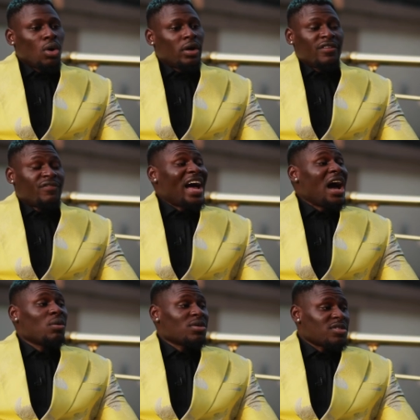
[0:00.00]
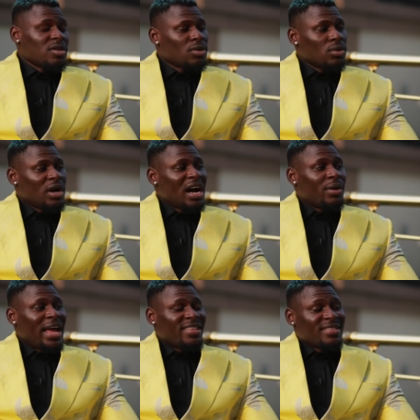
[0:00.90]
or if I was single,
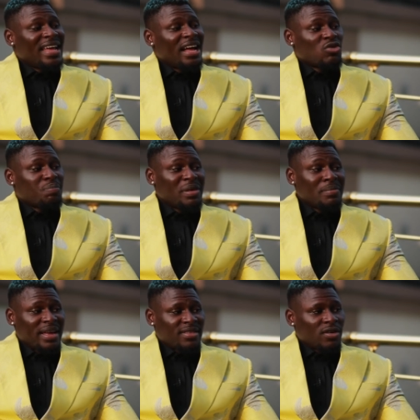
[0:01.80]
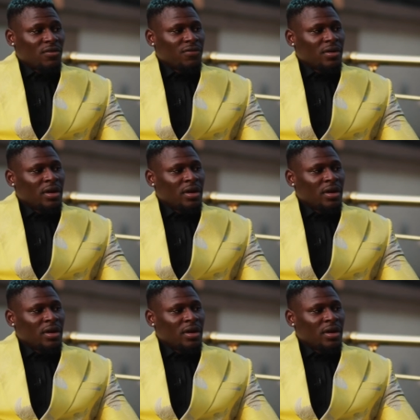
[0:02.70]
I still had to be myself.